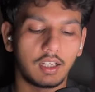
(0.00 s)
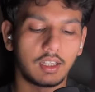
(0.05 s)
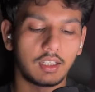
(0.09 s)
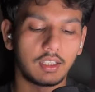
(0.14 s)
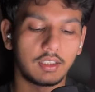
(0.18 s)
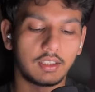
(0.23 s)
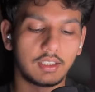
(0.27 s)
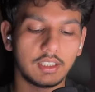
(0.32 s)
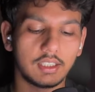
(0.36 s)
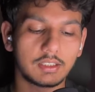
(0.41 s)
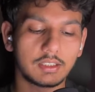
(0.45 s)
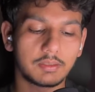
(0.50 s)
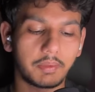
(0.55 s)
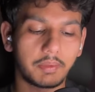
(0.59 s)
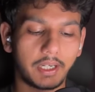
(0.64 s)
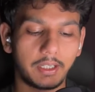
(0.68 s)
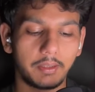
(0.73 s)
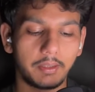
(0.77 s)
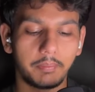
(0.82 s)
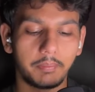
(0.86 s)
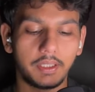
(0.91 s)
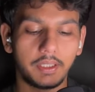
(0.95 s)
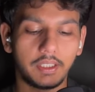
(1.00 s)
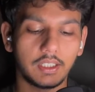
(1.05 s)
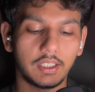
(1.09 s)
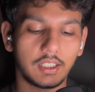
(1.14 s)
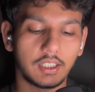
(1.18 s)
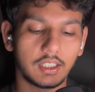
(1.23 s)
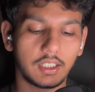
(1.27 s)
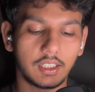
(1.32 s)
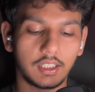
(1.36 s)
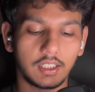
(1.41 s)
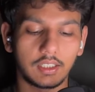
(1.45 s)
this might be
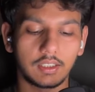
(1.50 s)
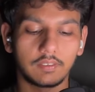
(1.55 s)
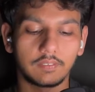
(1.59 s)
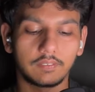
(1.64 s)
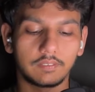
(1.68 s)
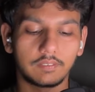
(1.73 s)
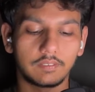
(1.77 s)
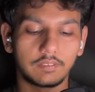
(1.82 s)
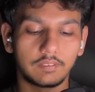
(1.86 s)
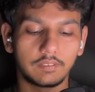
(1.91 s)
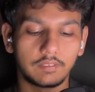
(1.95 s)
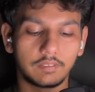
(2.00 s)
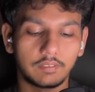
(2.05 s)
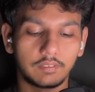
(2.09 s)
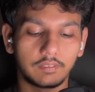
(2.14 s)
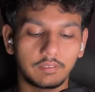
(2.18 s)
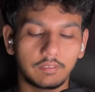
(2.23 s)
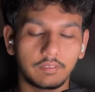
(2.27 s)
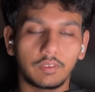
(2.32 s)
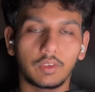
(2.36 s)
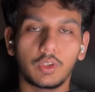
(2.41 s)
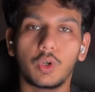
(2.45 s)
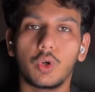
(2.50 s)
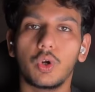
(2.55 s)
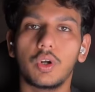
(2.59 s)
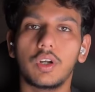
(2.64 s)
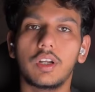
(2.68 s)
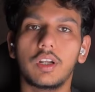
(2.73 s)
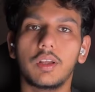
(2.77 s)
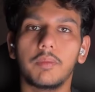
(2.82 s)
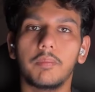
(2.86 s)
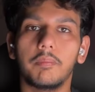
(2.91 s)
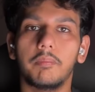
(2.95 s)
a
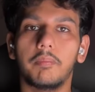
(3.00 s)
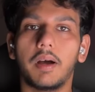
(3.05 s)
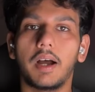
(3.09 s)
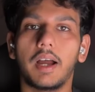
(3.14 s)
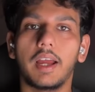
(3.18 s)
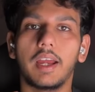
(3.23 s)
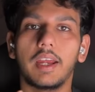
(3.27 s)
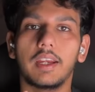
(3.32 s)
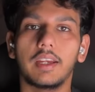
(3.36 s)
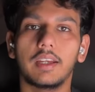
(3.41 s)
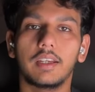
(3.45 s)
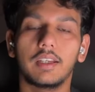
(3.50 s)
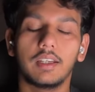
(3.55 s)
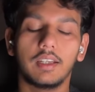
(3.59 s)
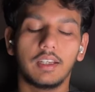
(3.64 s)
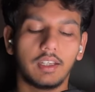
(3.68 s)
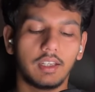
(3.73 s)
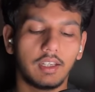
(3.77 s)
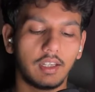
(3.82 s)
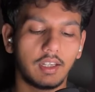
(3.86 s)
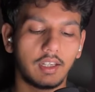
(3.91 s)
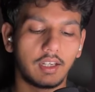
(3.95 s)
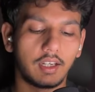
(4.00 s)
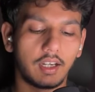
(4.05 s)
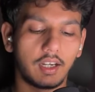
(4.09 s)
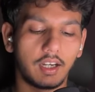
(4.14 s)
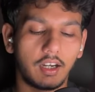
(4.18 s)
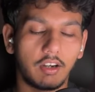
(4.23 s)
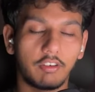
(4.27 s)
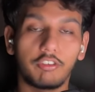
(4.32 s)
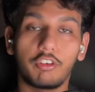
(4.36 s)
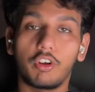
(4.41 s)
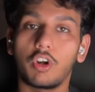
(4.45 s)
good buy
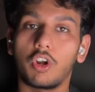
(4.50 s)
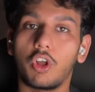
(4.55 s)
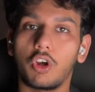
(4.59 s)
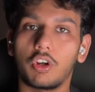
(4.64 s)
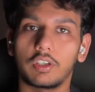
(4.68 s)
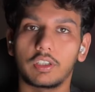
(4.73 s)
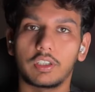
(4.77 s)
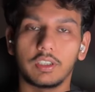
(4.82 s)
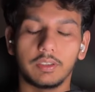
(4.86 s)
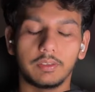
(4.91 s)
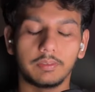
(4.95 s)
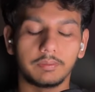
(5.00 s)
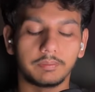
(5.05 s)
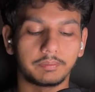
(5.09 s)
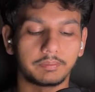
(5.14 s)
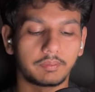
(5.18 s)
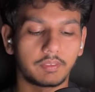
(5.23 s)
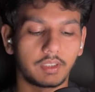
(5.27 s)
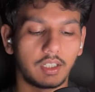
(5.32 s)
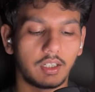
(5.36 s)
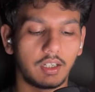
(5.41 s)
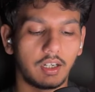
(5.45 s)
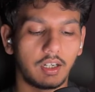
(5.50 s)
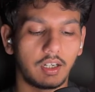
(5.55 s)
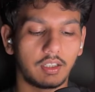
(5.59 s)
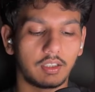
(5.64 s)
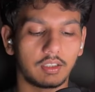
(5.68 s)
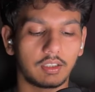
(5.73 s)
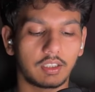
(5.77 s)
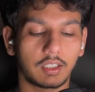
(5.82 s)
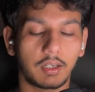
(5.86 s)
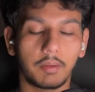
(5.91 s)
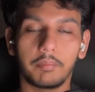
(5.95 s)
for long term.
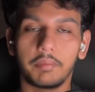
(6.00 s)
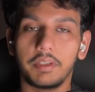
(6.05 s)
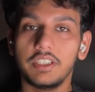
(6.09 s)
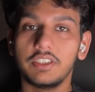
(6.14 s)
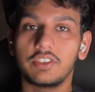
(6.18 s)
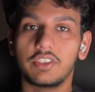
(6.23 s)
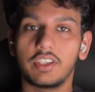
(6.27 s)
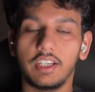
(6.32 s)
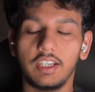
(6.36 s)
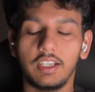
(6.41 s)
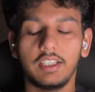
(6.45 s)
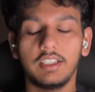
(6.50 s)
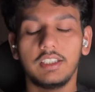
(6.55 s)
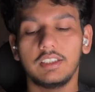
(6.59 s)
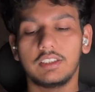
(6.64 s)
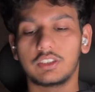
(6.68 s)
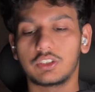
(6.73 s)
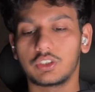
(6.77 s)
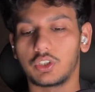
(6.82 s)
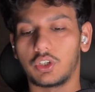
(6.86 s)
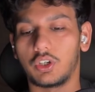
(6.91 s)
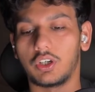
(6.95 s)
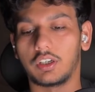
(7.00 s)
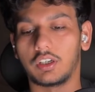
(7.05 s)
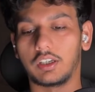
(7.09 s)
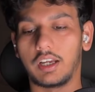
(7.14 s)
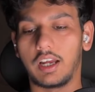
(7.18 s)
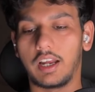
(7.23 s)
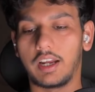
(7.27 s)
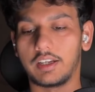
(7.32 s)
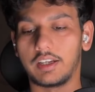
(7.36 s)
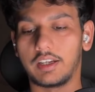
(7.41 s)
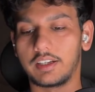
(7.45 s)
The company is really strong
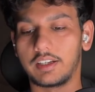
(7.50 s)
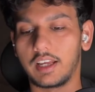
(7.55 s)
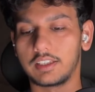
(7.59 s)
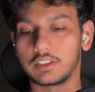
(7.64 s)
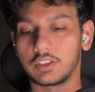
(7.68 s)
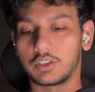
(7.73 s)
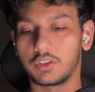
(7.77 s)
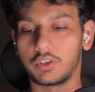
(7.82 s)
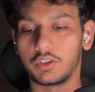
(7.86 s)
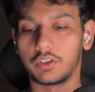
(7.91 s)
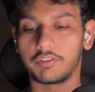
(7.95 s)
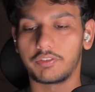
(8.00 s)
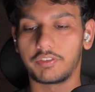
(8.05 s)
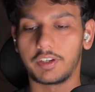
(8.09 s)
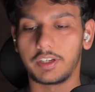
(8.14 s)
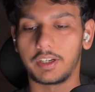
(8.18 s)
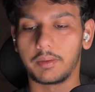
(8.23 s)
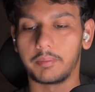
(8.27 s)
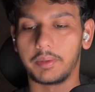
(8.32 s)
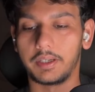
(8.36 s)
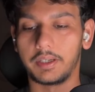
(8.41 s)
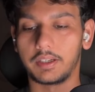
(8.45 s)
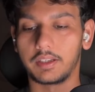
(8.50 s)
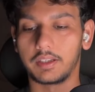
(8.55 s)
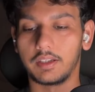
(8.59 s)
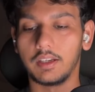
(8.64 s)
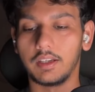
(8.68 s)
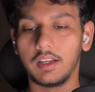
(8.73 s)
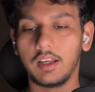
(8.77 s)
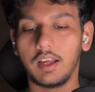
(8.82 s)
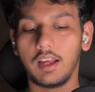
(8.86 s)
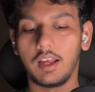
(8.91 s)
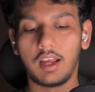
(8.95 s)
and it has a good fundamental.
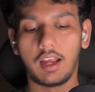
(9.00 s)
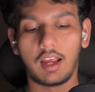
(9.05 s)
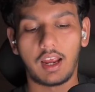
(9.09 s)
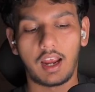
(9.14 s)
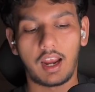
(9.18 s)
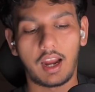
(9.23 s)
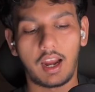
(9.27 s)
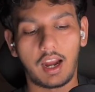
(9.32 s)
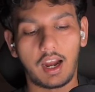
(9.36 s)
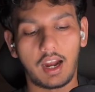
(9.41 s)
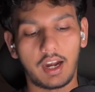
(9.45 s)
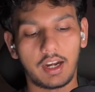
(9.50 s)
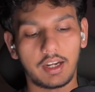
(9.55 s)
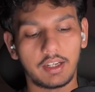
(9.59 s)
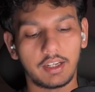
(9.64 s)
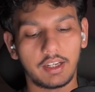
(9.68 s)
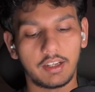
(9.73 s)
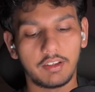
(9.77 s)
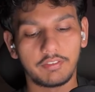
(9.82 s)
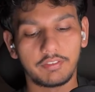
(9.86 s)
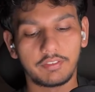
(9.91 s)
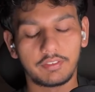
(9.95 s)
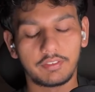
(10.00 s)
And if